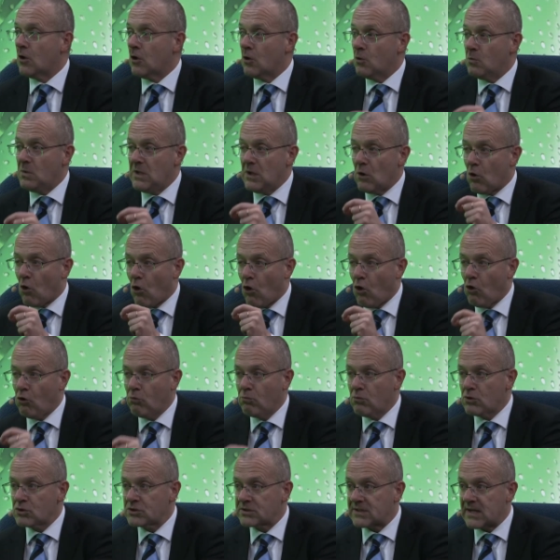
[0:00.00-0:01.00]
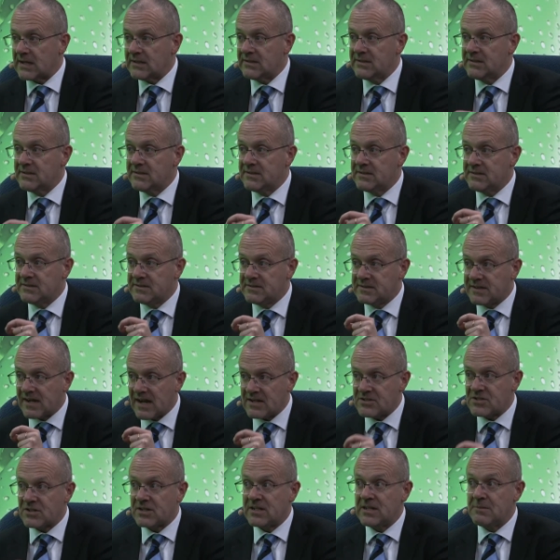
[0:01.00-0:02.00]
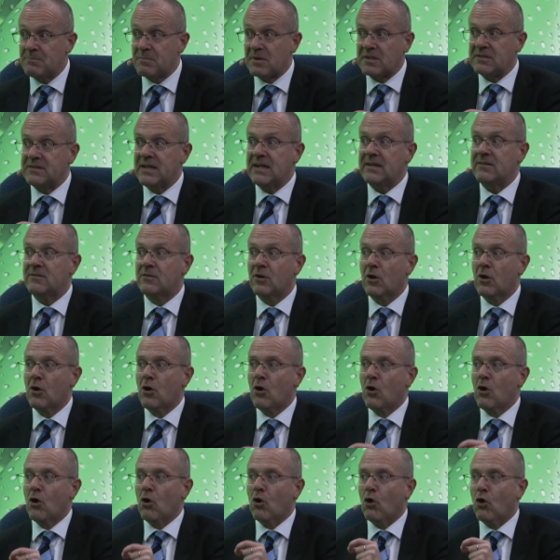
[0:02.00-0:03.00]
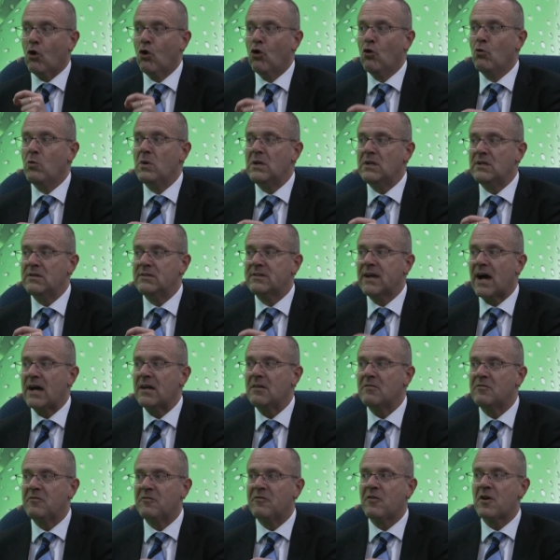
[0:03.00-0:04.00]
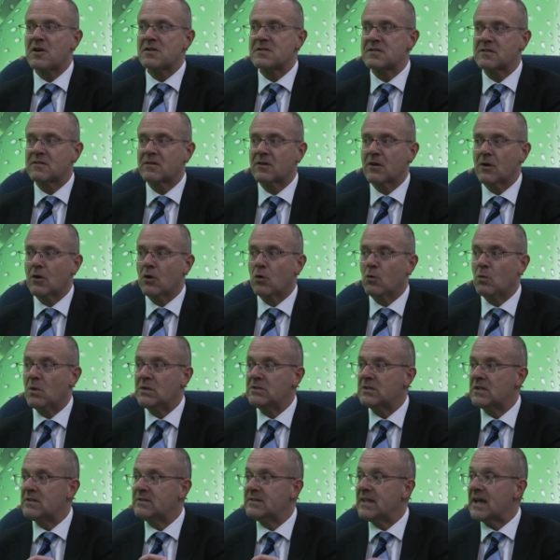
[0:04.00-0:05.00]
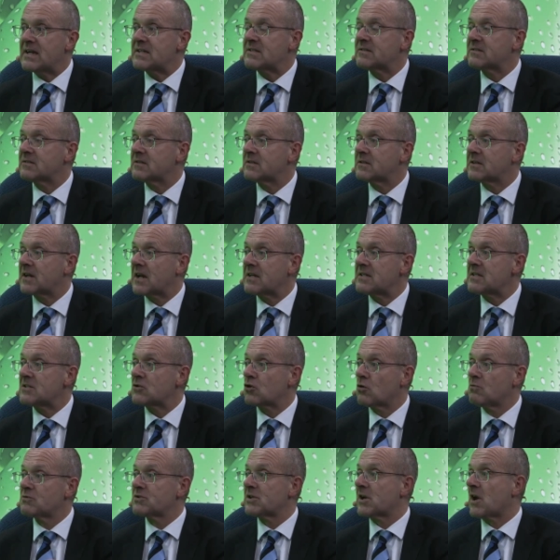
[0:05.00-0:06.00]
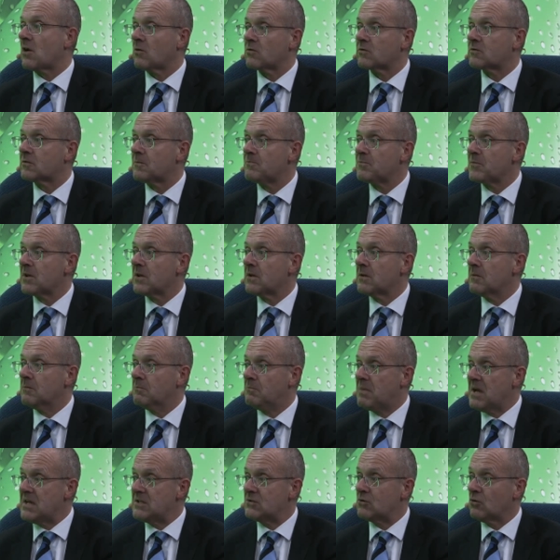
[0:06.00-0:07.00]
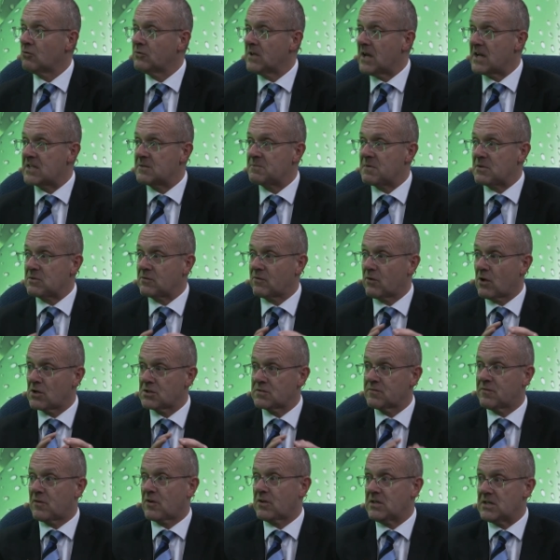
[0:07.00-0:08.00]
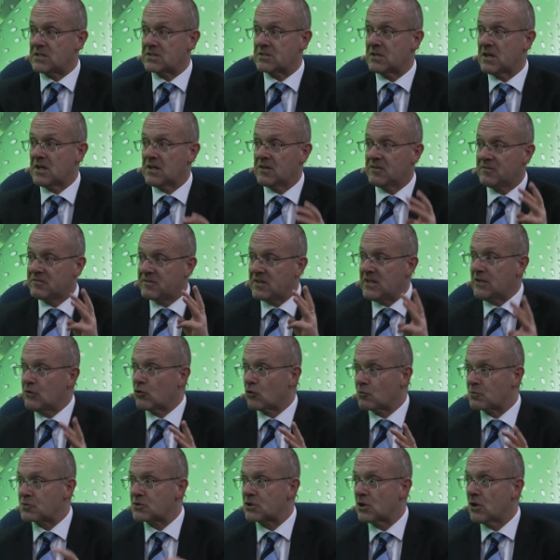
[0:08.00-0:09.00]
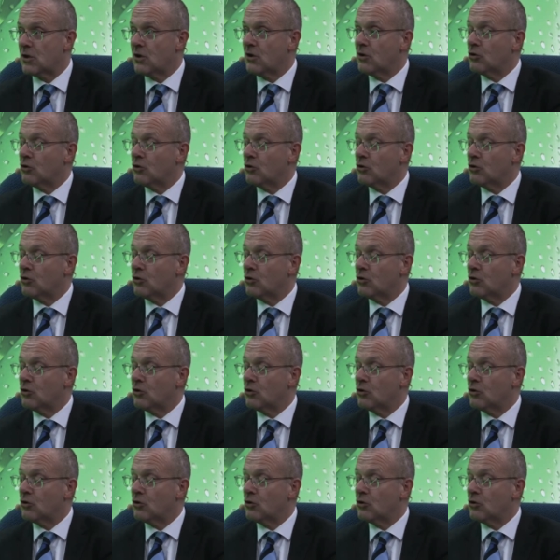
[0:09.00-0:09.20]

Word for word: We almost can tragically predict who will die first when the next crisis comes around, yeah. based on the experience of the last four years. Three groups.